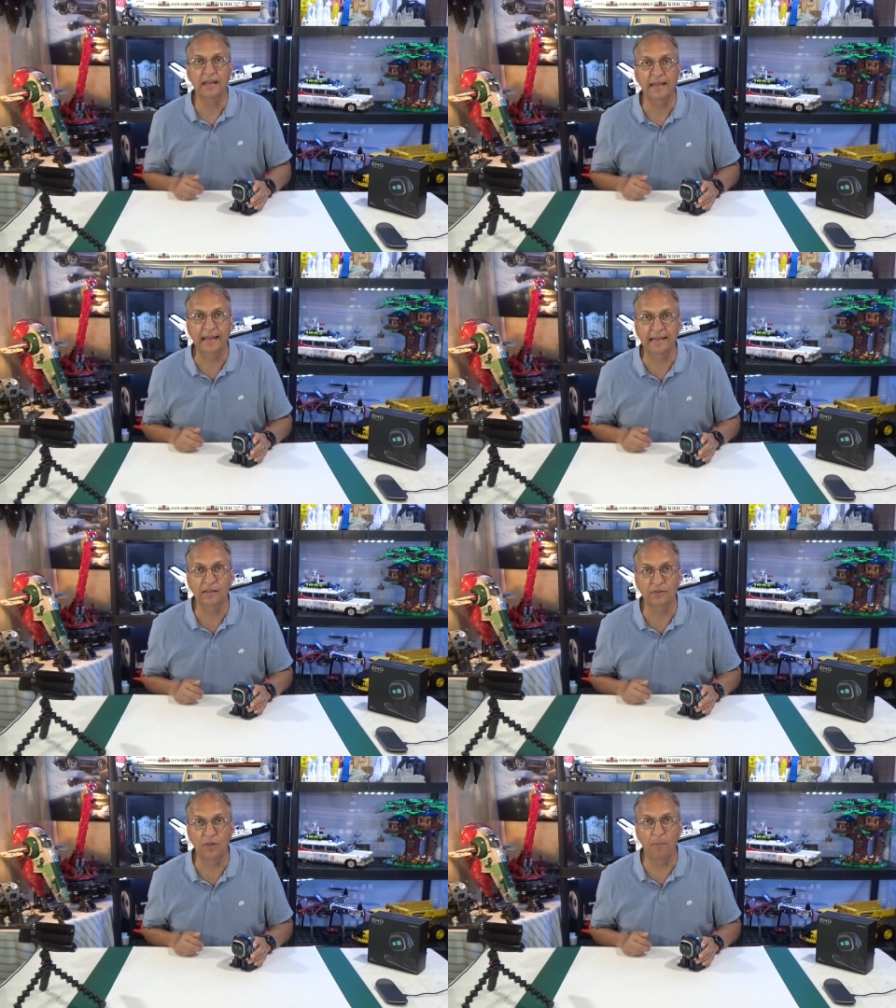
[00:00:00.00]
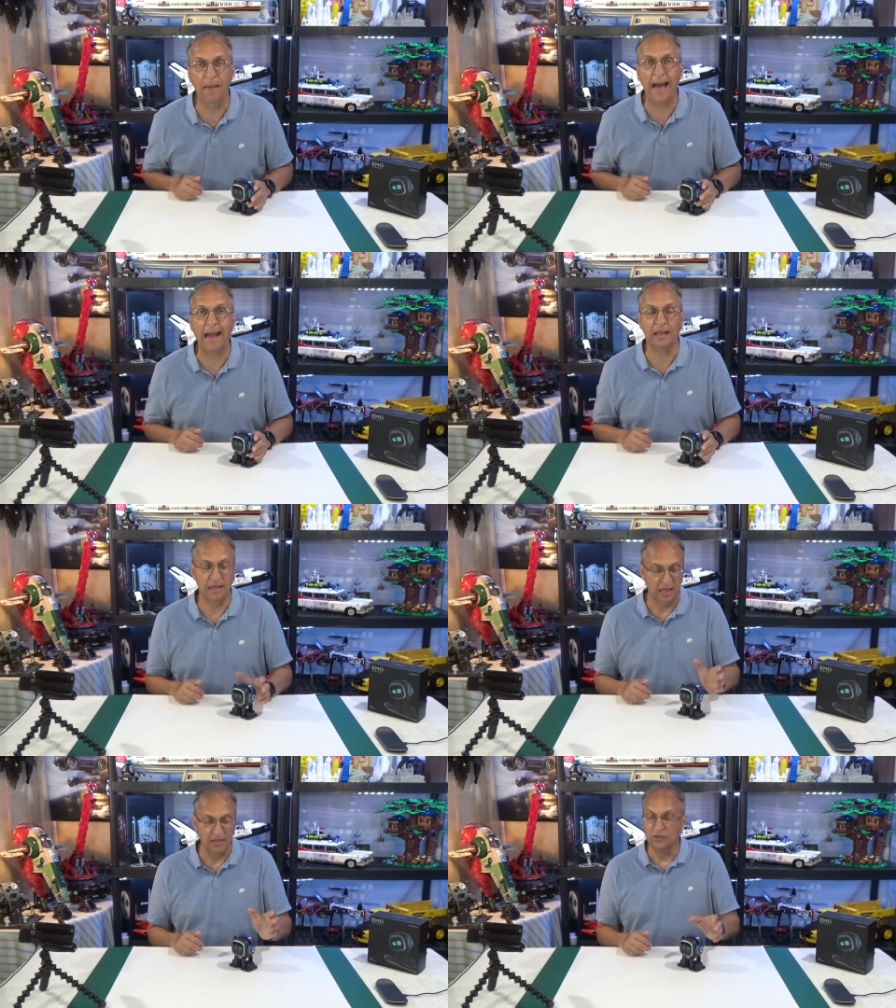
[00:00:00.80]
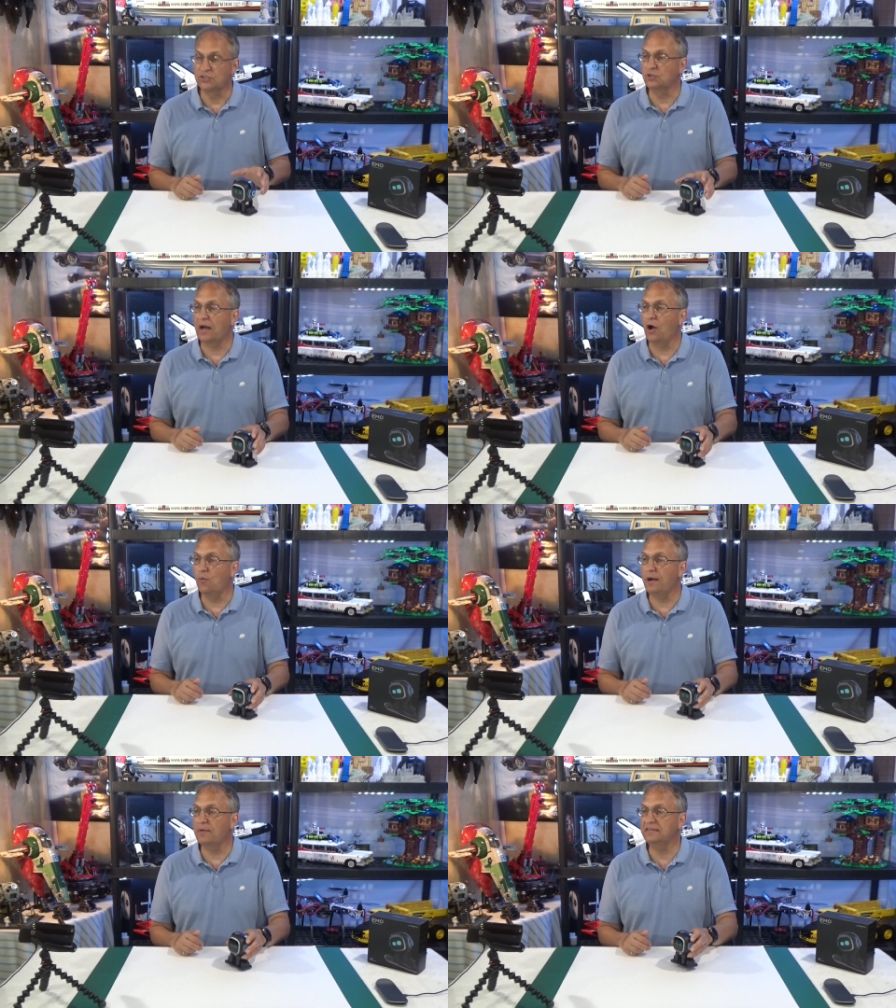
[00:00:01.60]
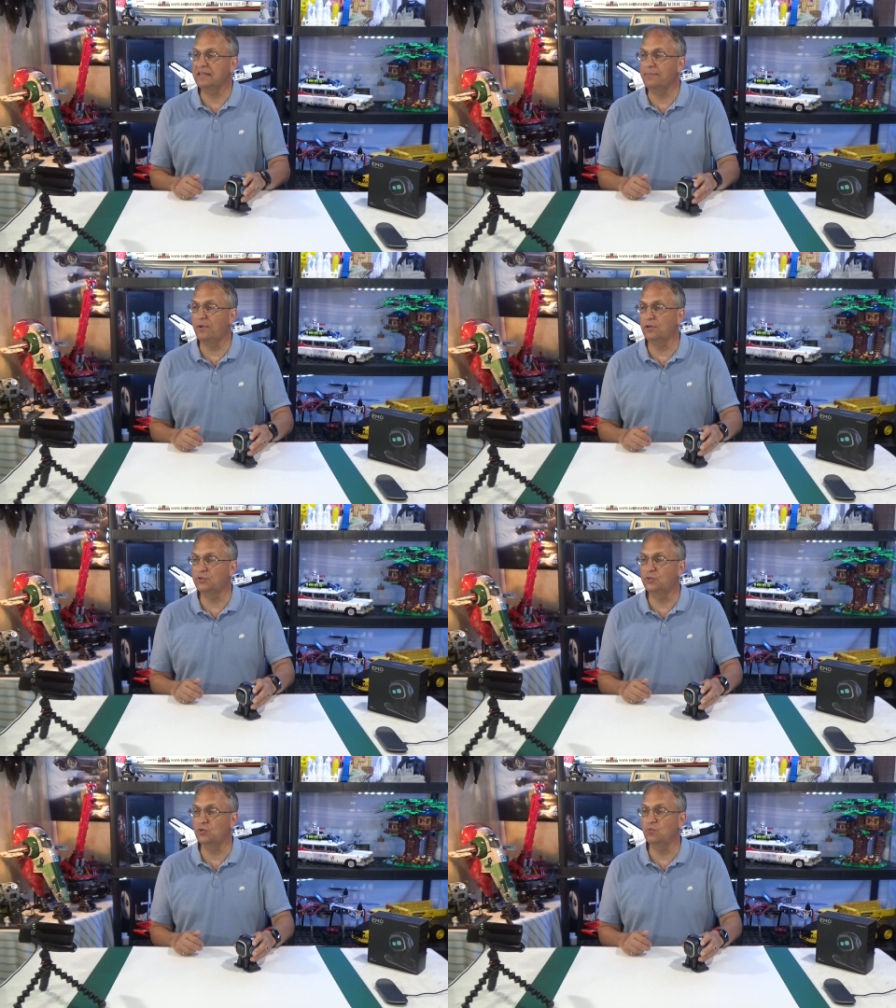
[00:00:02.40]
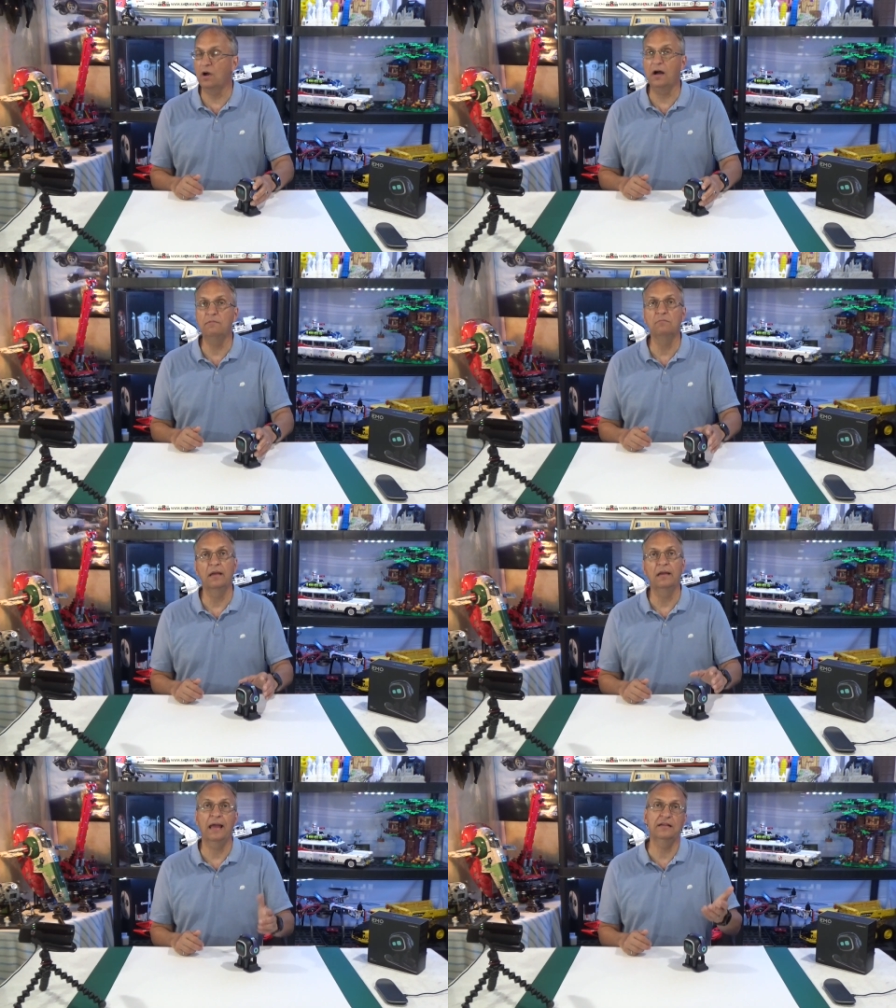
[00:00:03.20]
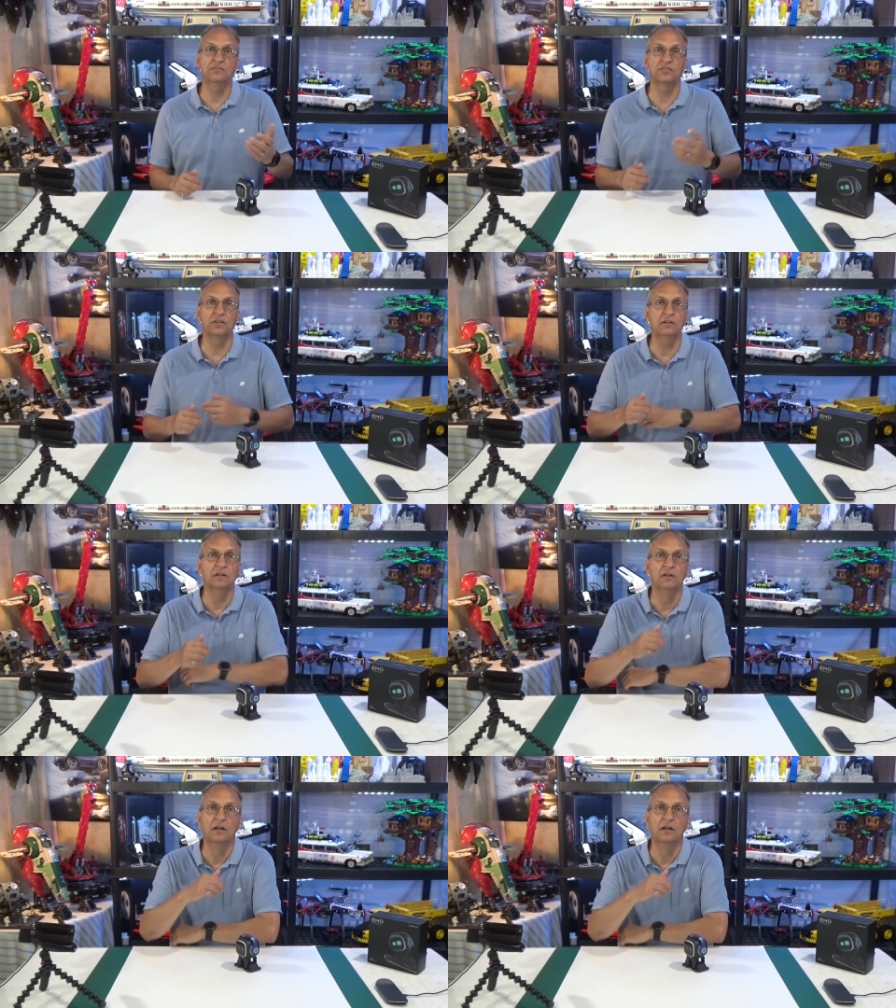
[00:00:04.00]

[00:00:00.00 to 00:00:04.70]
in the back. So I hope I was able to uh, answer